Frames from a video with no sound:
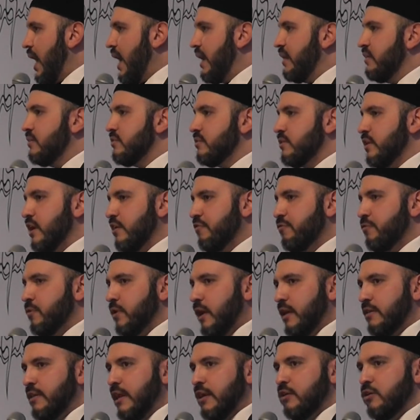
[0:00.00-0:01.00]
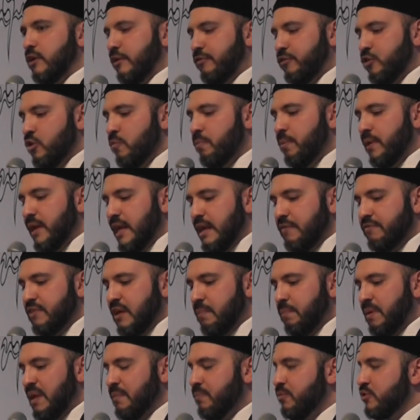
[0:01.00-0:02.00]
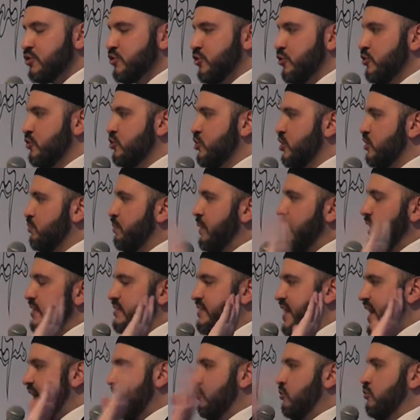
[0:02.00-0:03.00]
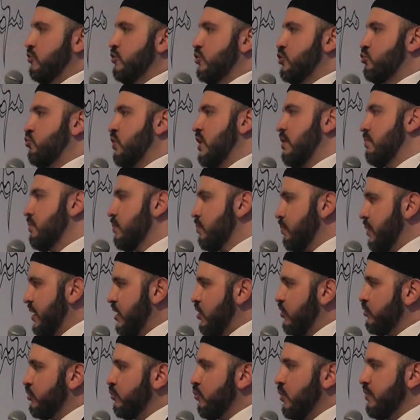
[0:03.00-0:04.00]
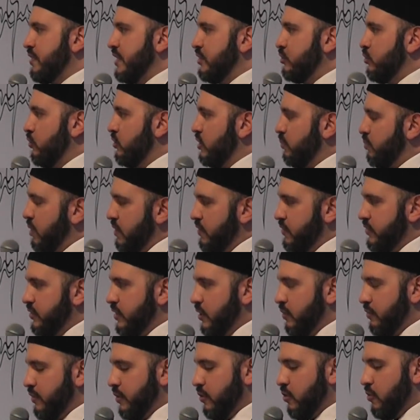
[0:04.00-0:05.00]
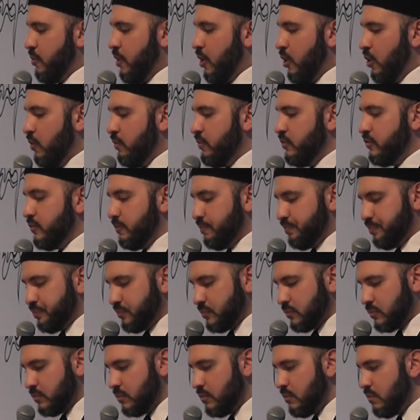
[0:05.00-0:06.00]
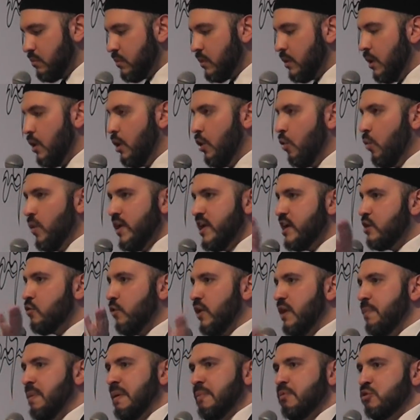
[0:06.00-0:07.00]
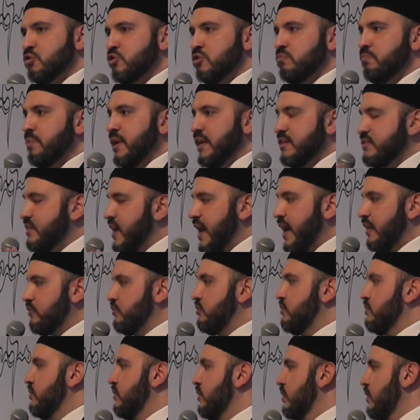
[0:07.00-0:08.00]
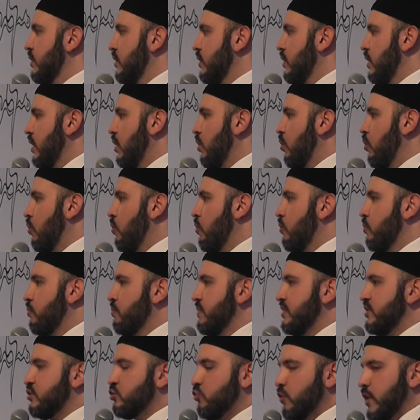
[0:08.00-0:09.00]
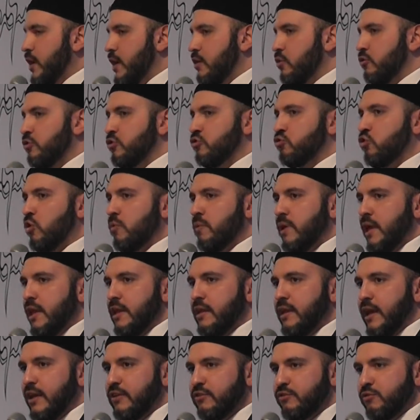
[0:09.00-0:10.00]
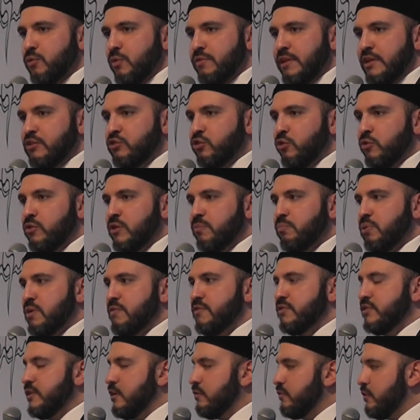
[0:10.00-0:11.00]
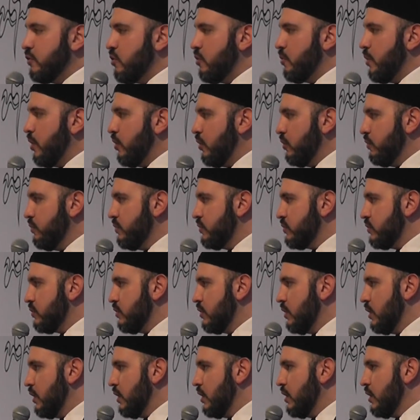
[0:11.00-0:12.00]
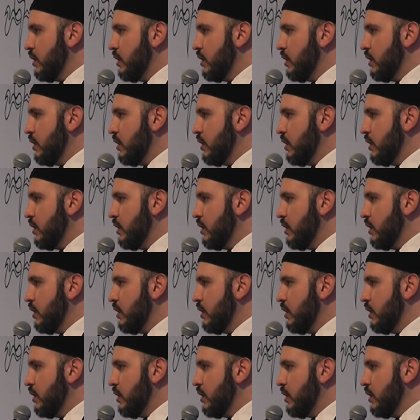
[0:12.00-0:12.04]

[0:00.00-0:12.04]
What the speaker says: And if you believe that people shouldn't just be attacked on the street because of what they do in the privacy of their own homes, we agree people shouldn't be attacked or mistreated or discriminated against for what they do in the privacy of their own homes.